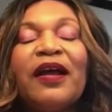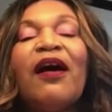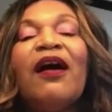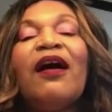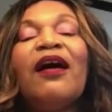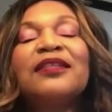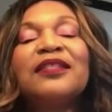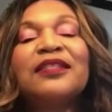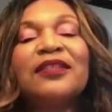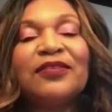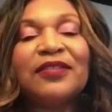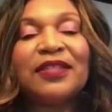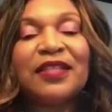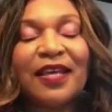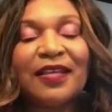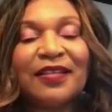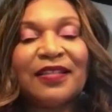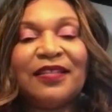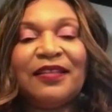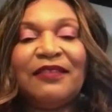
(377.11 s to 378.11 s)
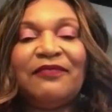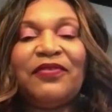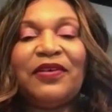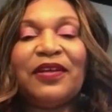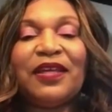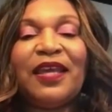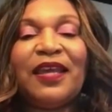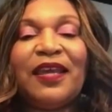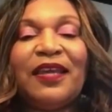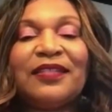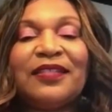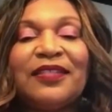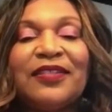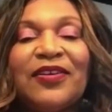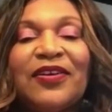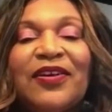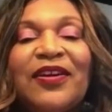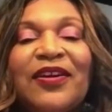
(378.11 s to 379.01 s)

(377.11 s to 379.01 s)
also tested for cancer.